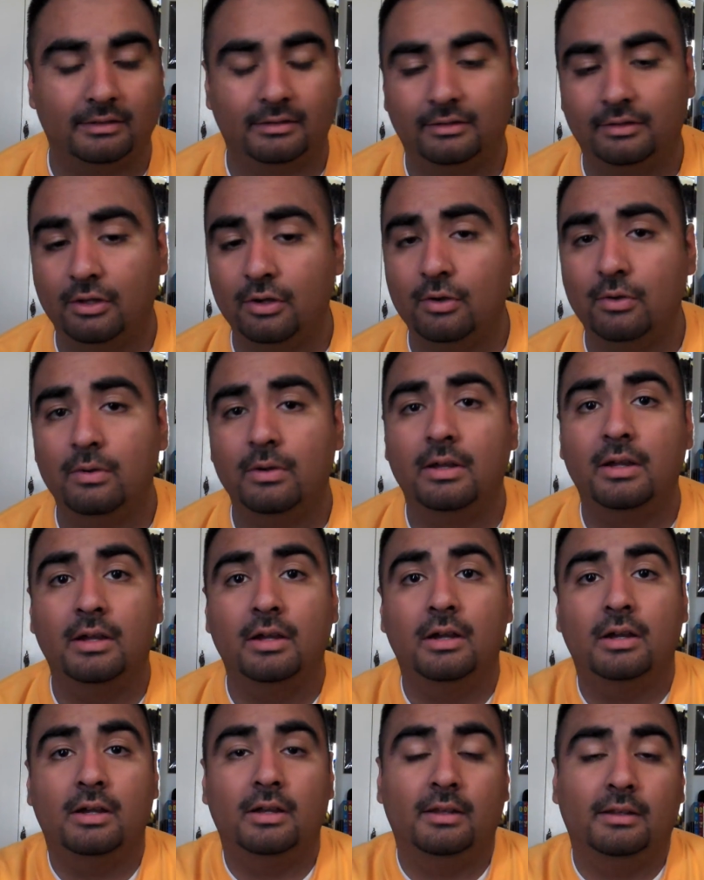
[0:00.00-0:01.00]
So,
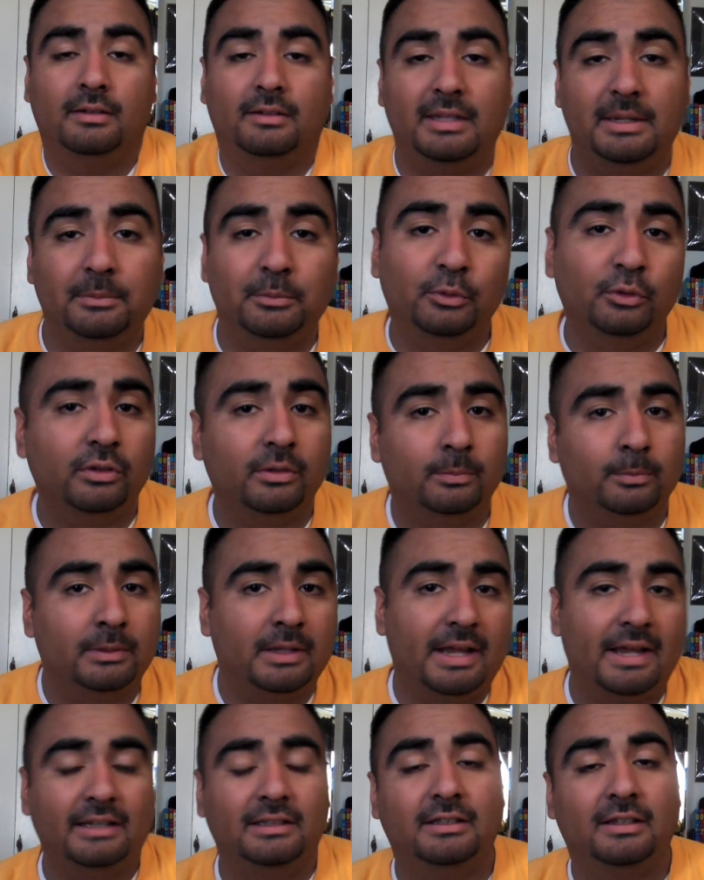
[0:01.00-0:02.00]
same rules
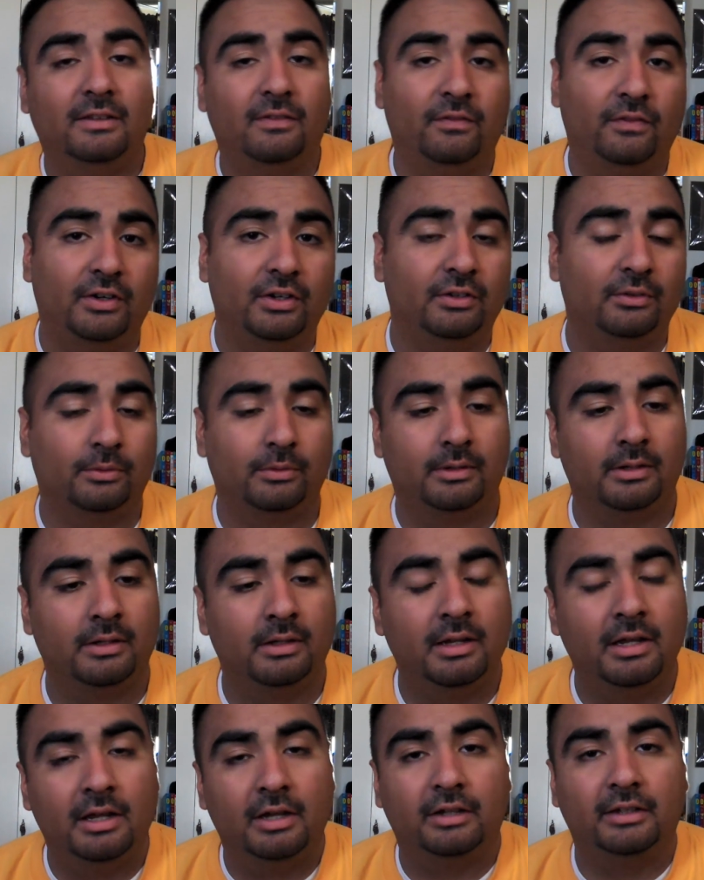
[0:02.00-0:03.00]
apply to the first
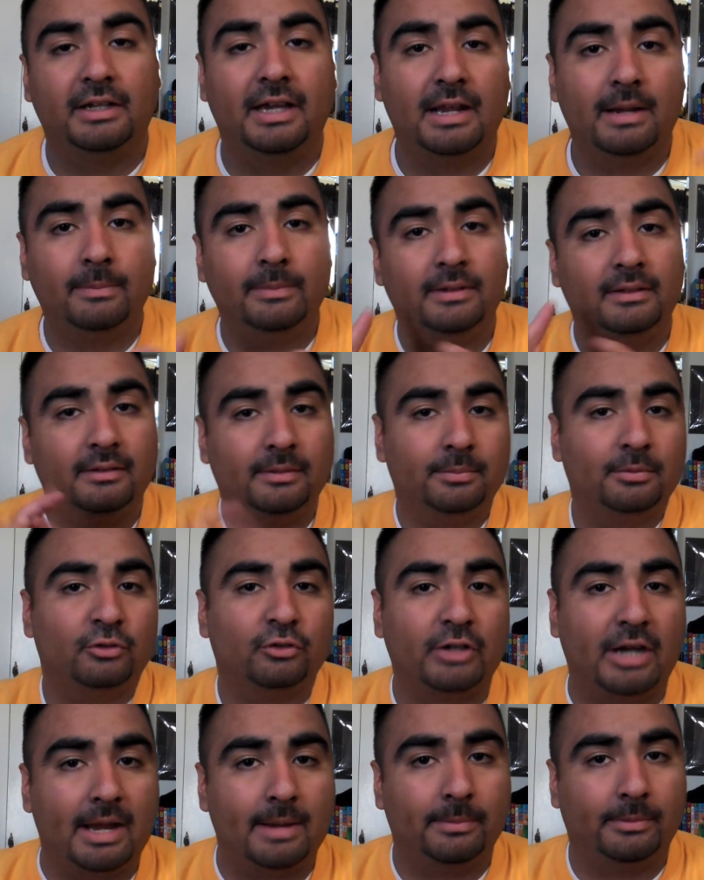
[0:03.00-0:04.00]
one. You gotta be a
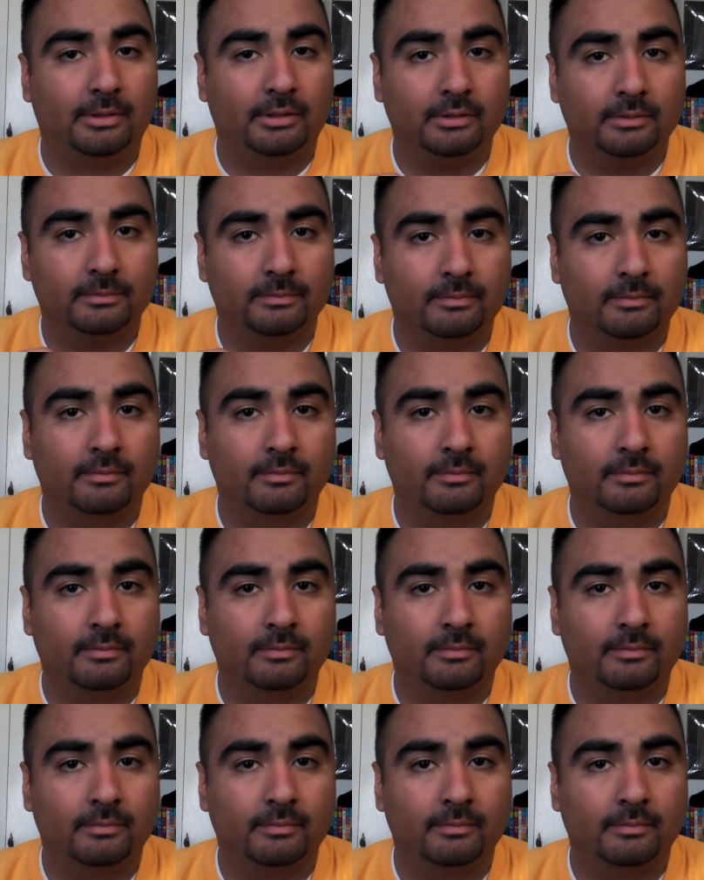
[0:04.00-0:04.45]
subscriber.